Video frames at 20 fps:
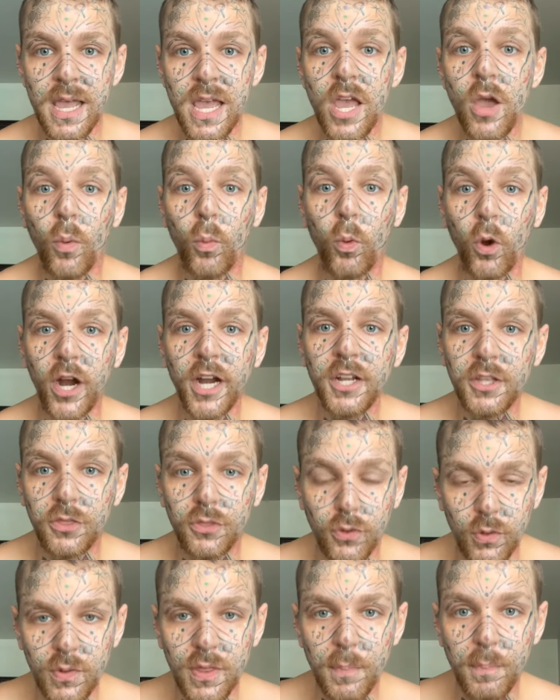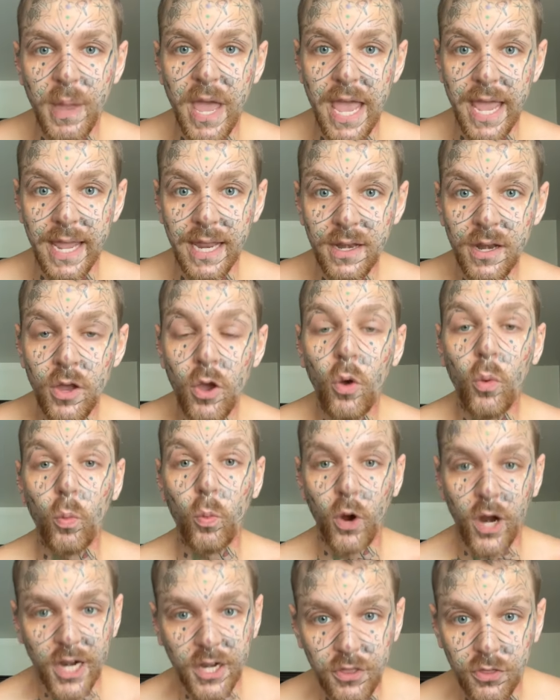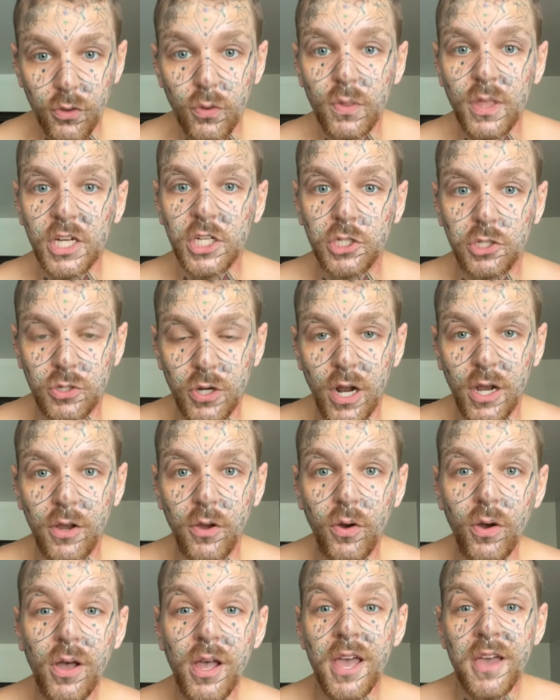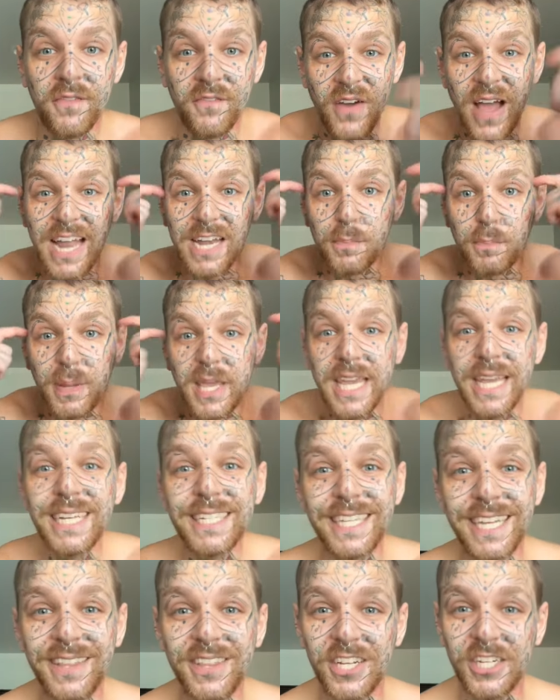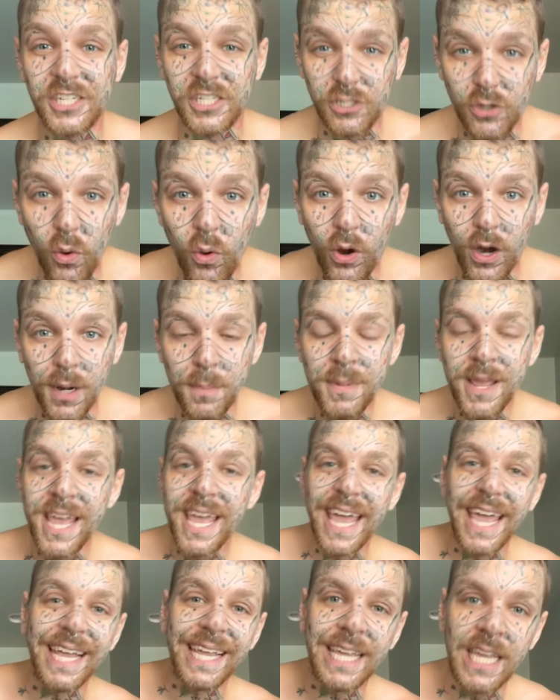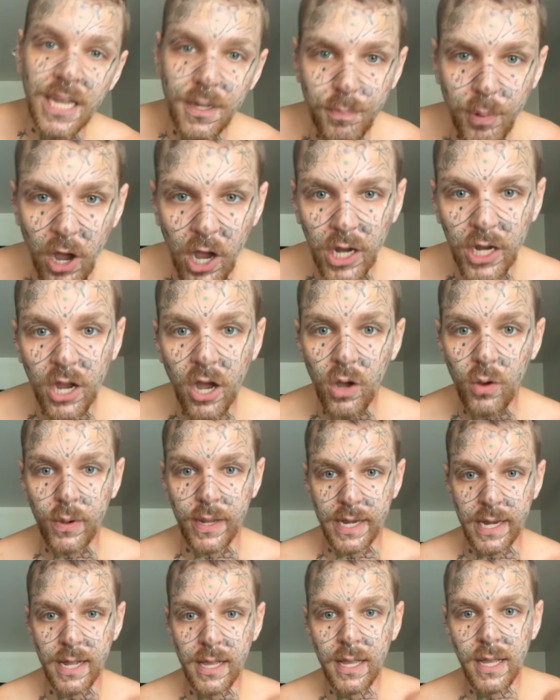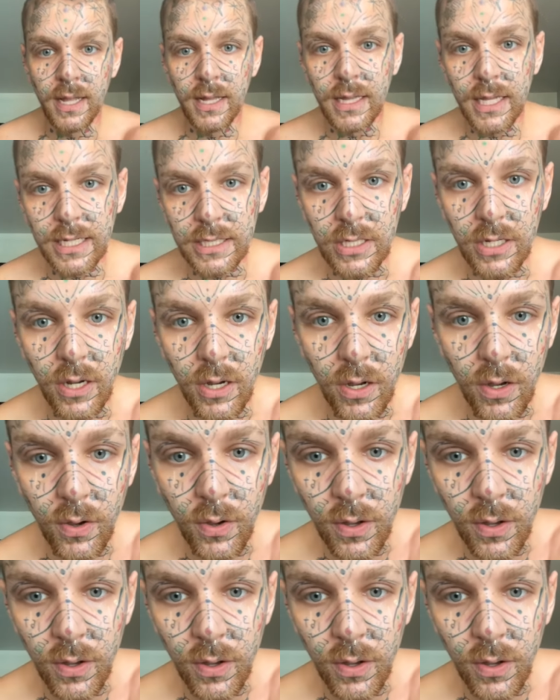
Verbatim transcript: Work through the pain, work through the struggle, find peace in the storm, and keep on going. Let's go.